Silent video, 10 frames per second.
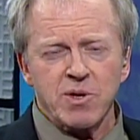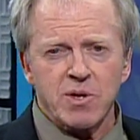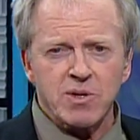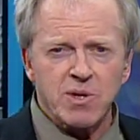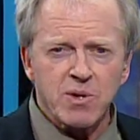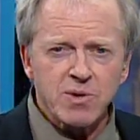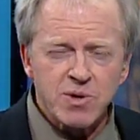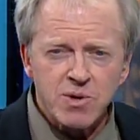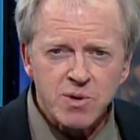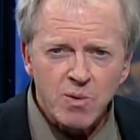The
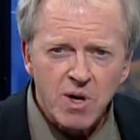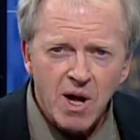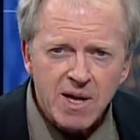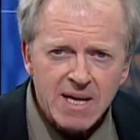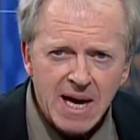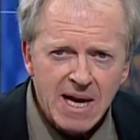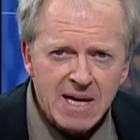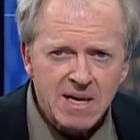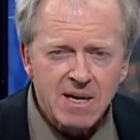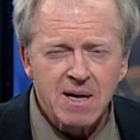solutions were not
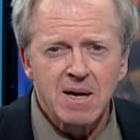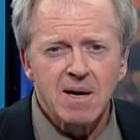taken.